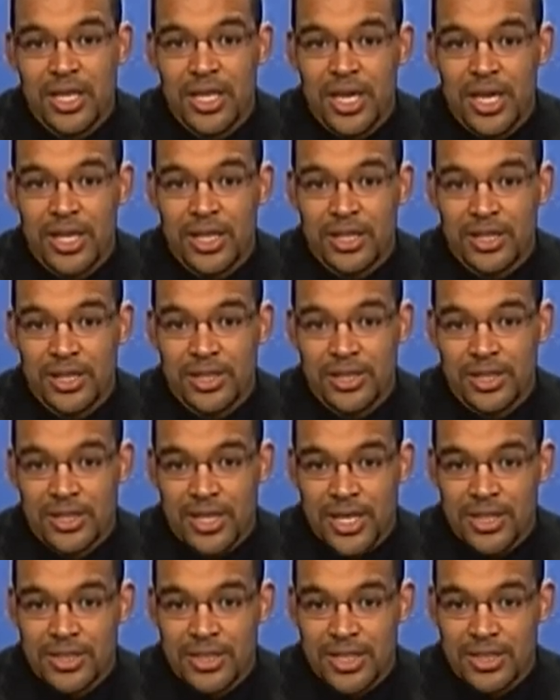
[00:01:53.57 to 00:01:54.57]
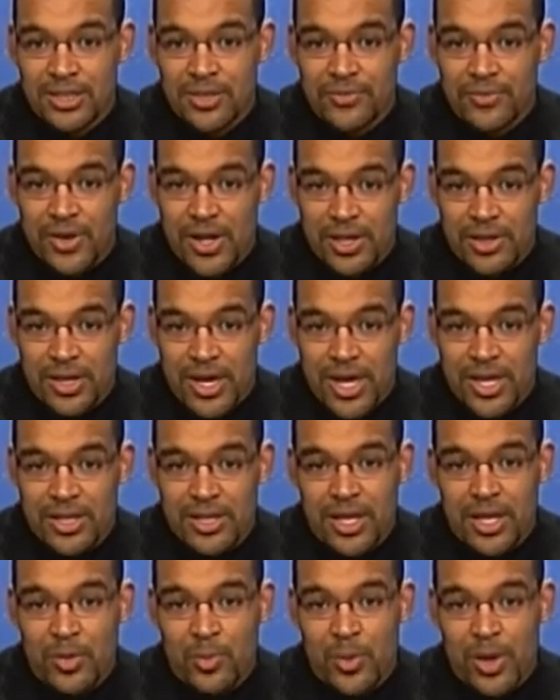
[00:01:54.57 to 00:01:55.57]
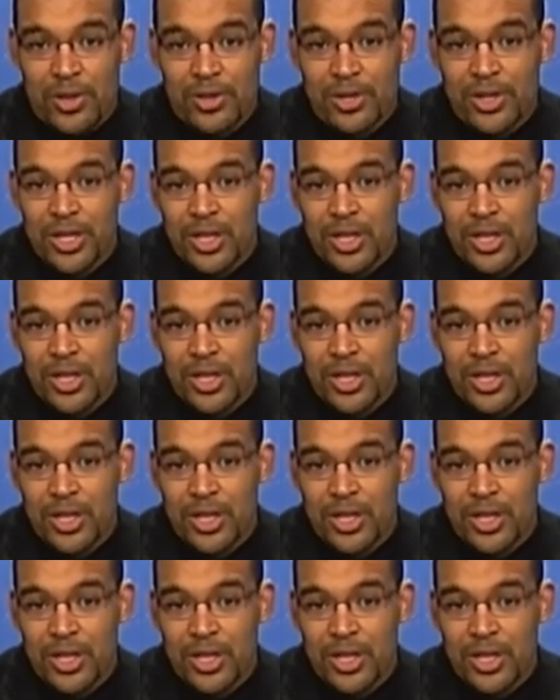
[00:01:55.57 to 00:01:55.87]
Hinckley did not testify then, and whether